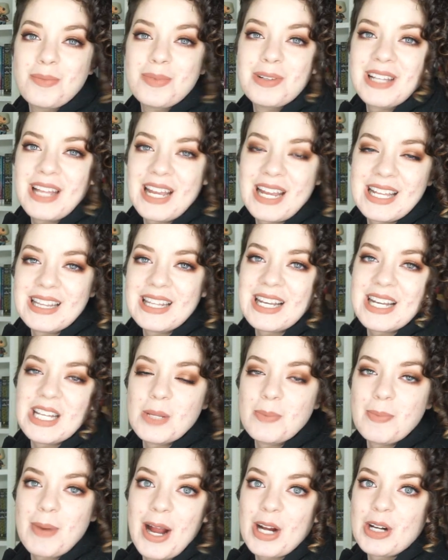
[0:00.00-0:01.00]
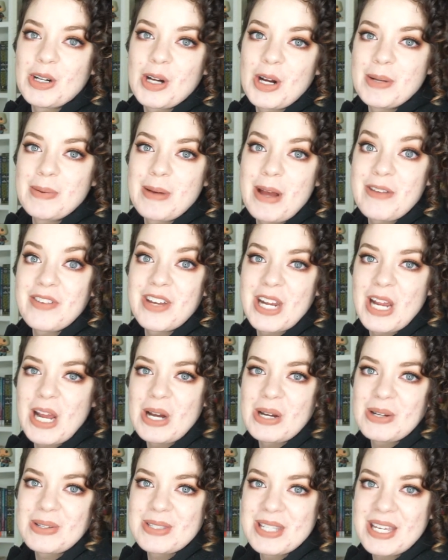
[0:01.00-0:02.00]
plainly in the background of my
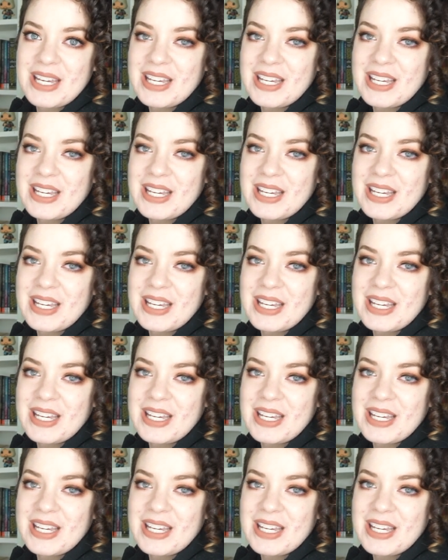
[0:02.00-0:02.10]
videos.